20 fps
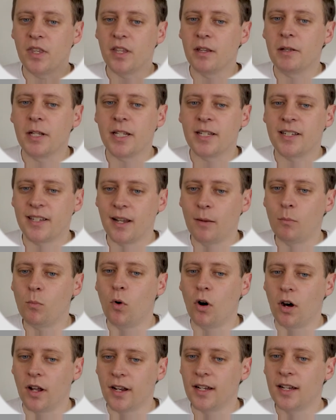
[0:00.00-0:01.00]

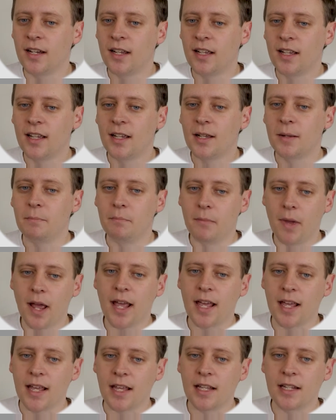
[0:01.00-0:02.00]
someone
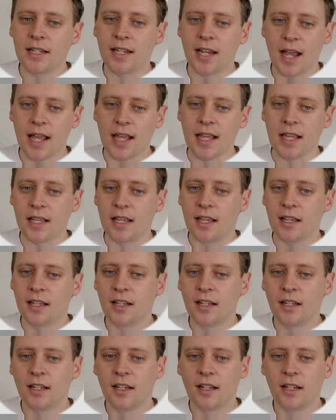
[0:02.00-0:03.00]
may take
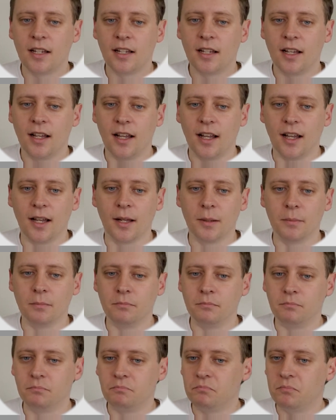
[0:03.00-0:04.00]

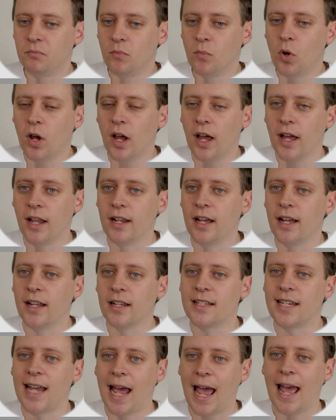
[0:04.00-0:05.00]
a
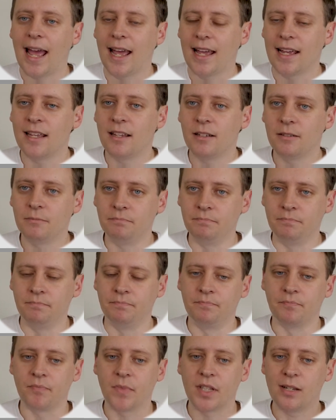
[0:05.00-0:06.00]
tag,
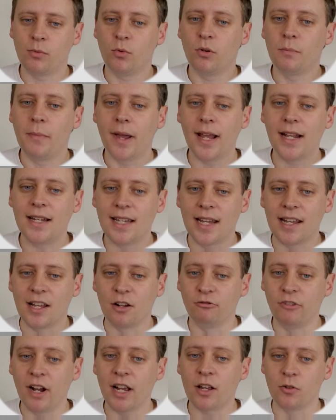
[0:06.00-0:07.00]
someone may take a
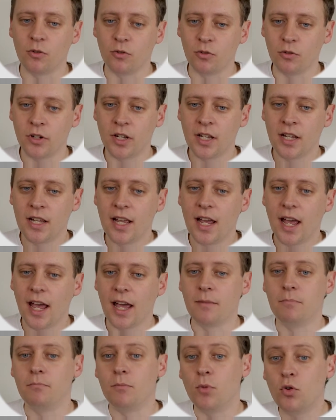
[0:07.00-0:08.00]
record
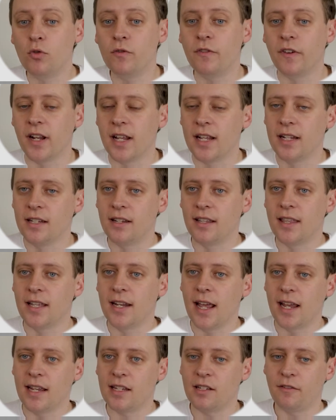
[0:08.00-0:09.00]
and move it into the
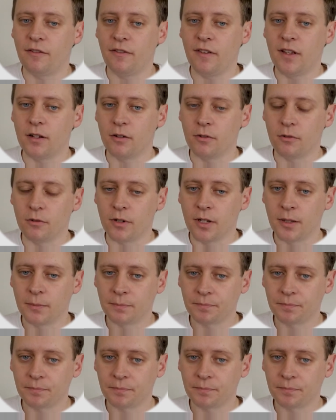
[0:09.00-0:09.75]
next field